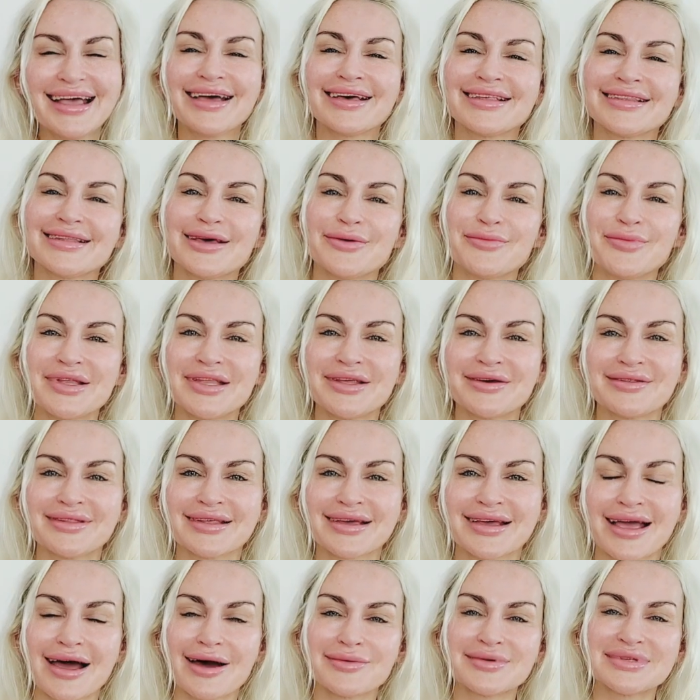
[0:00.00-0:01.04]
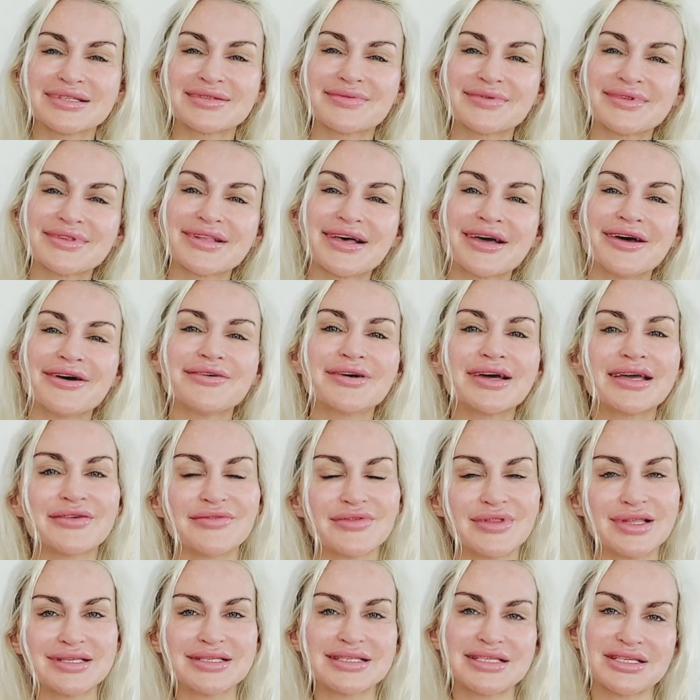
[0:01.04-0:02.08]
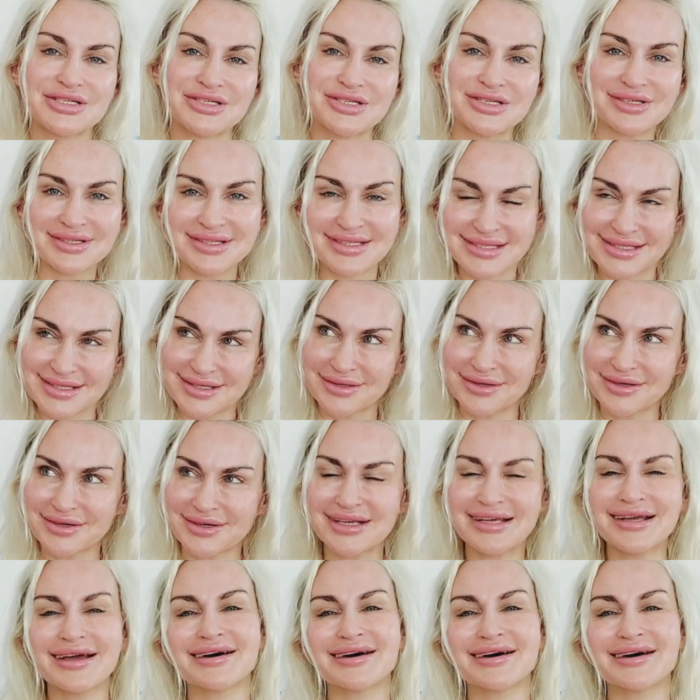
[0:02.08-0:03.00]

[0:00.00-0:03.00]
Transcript: Let me know in the comments below if this is your story.